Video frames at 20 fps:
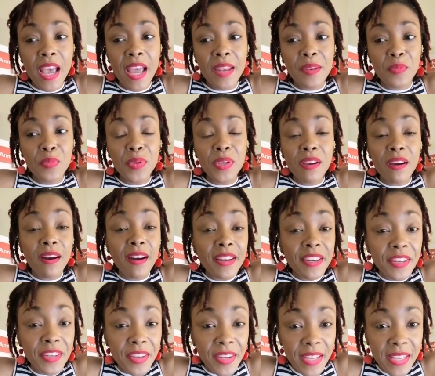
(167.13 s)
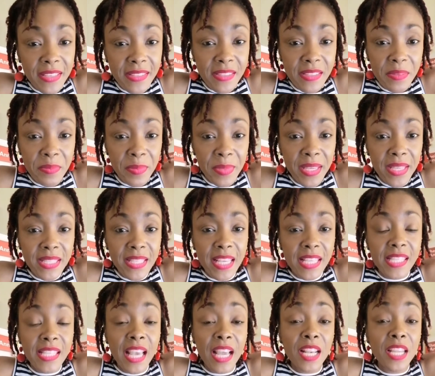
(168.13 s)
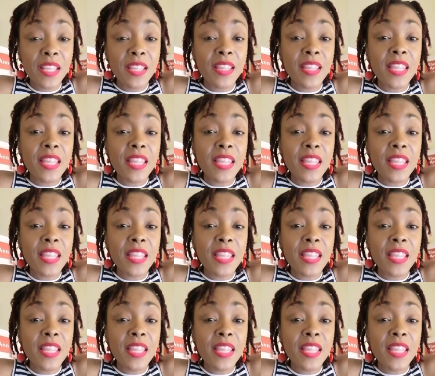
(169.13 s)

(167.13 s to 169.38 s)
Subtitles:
and we underestimate exactly